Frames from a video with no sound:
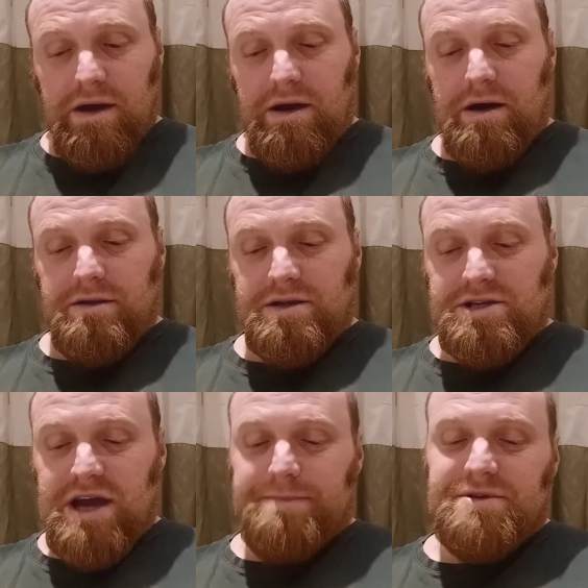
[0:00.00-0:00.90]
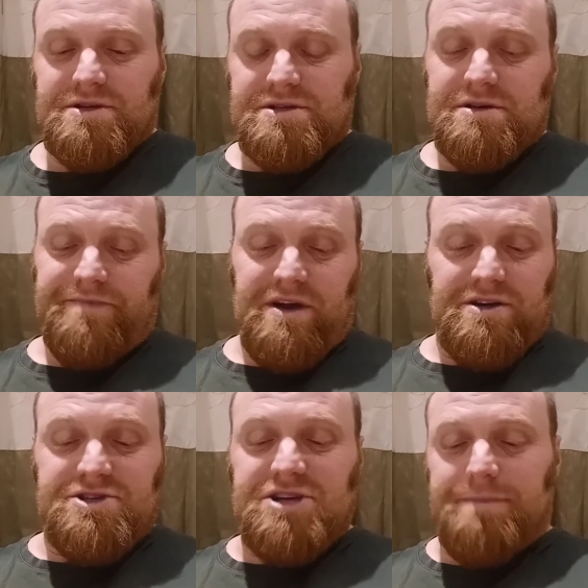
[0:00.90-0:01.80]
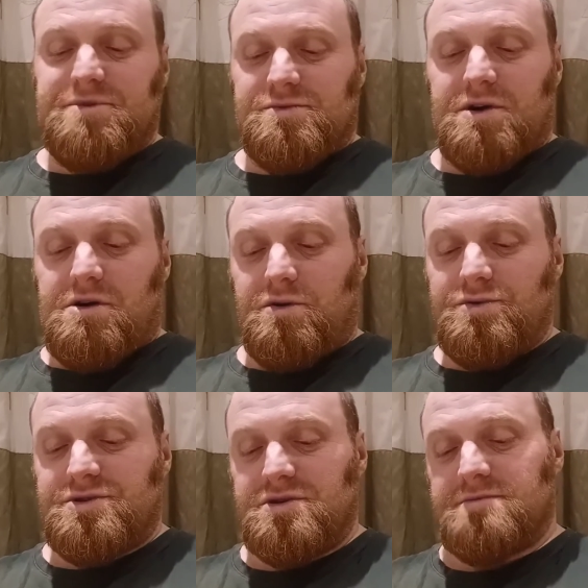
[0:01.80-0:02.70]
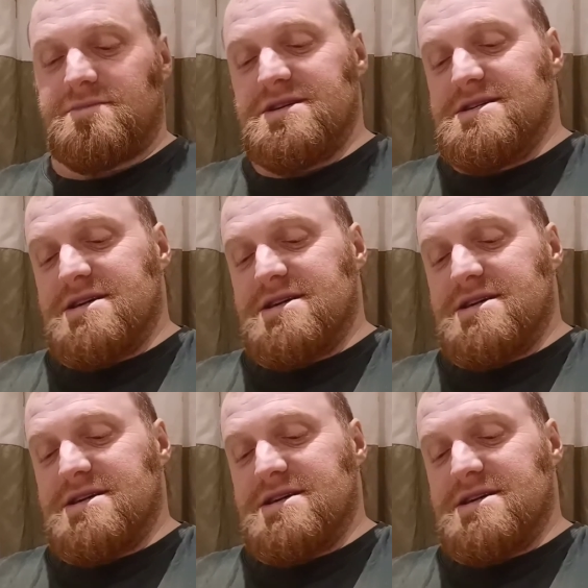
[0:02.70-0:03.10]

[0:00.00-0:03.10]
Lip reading: A chapter's Reclusium